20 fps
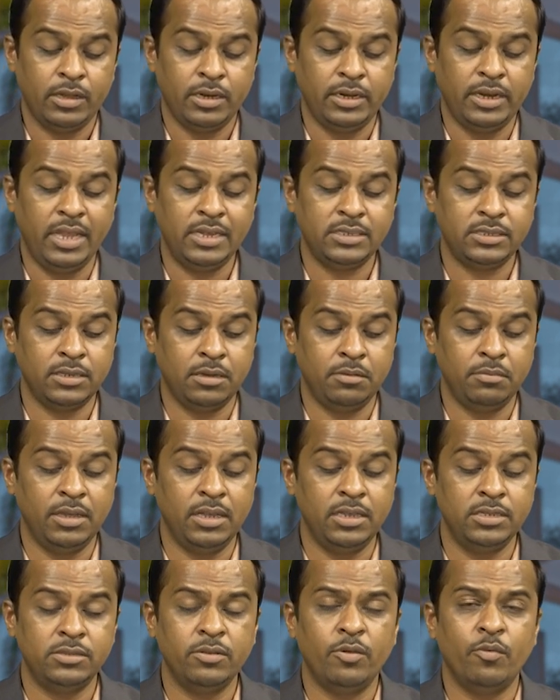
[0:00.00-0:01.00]
Next term
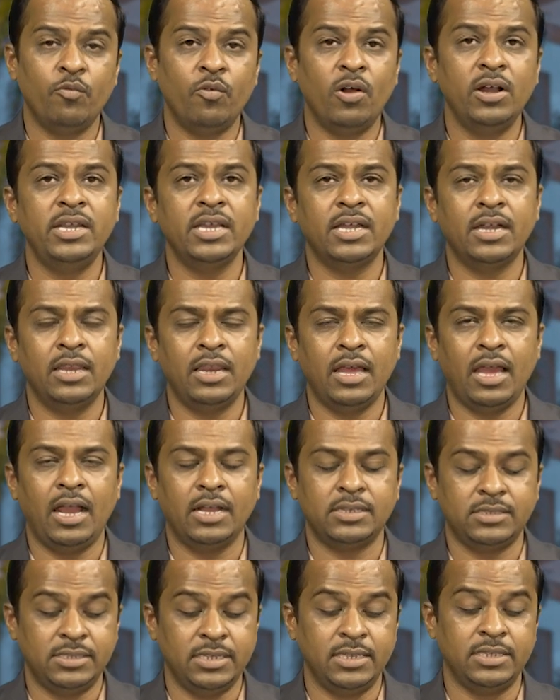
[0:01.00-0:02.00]
is vertical
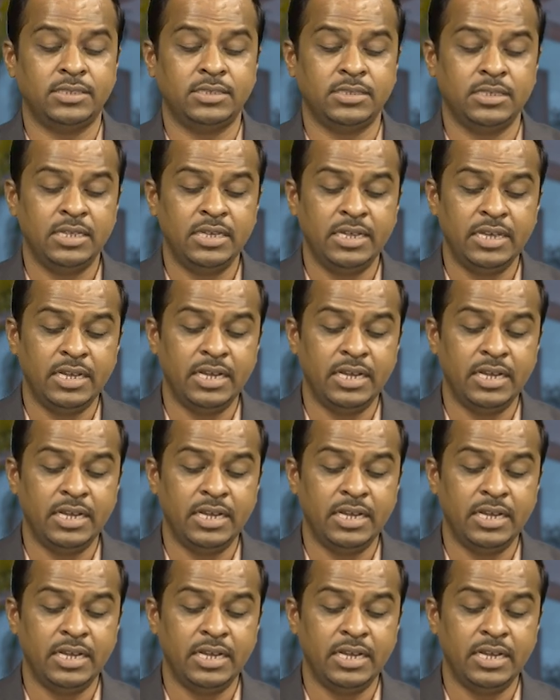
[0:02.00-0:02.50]
axis.